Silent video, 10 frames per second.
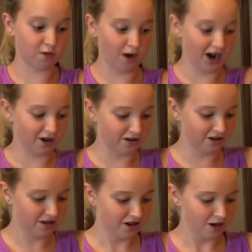a while,
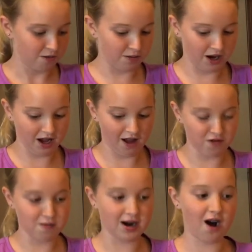but if
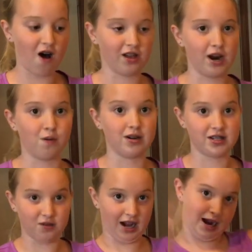you put it all in at once,
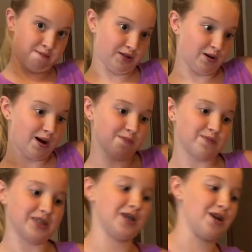it'll kind of blow up,
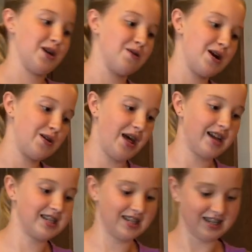so you don't want to do
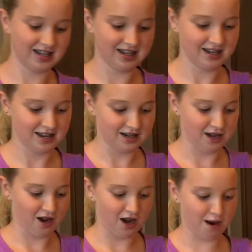that.
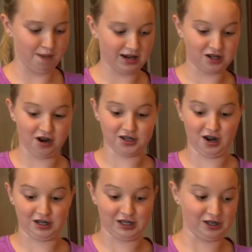And make sure it's
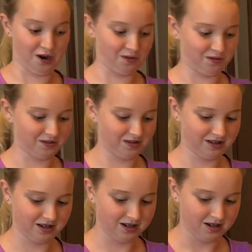on slow.
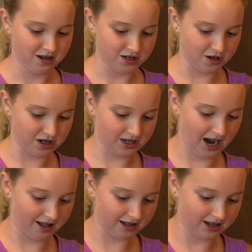So just kind
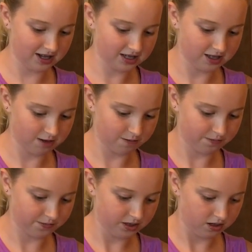of like this,
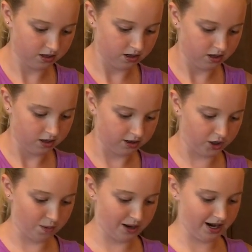a
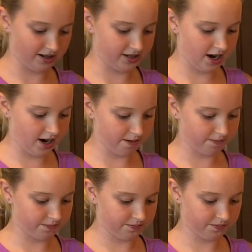little bit at a time,
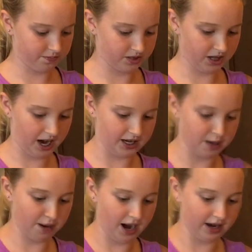just kind of
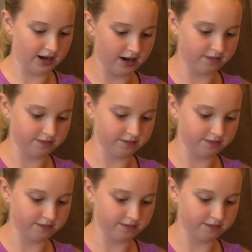keep adding it in.